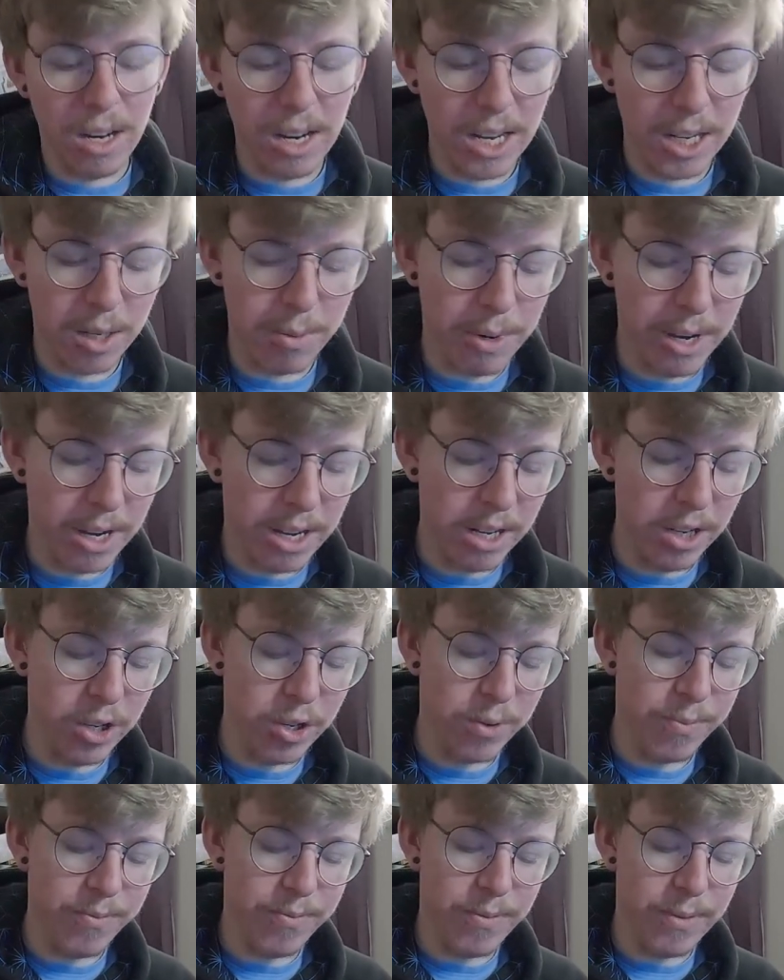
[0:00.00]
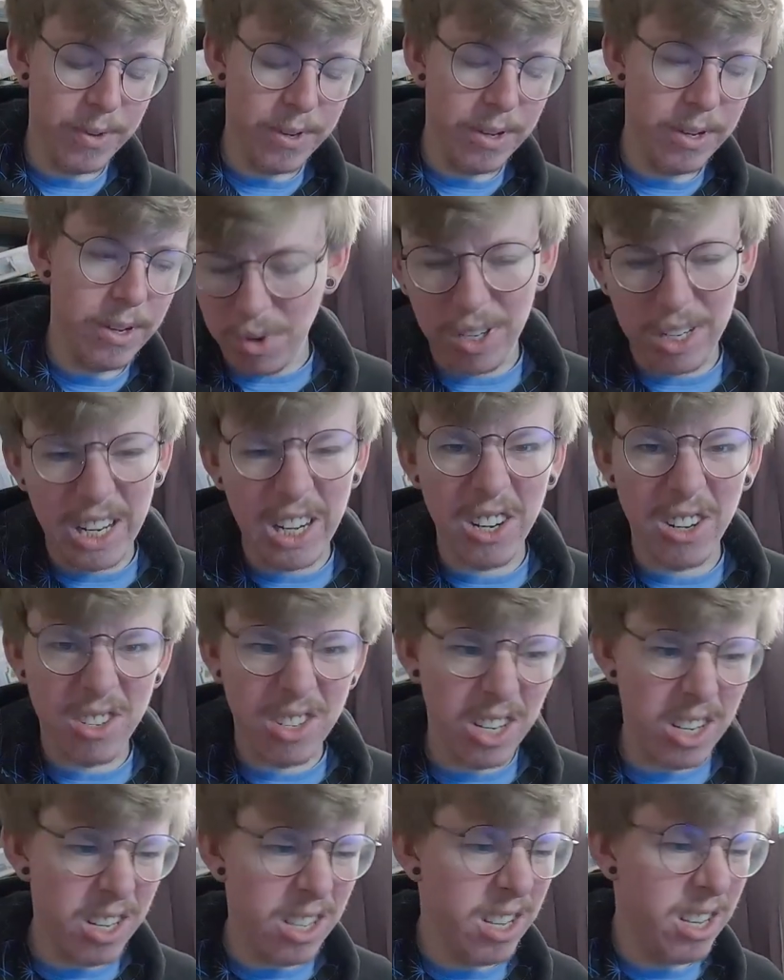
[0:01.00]
last package. What did I
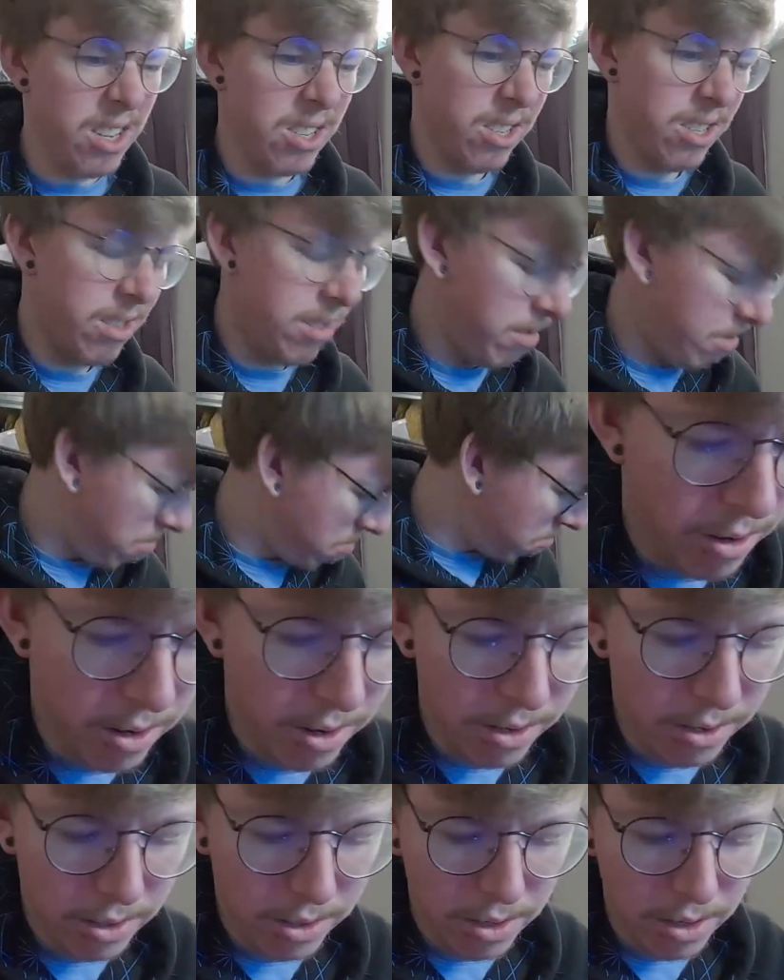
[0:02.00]
see in this? Right,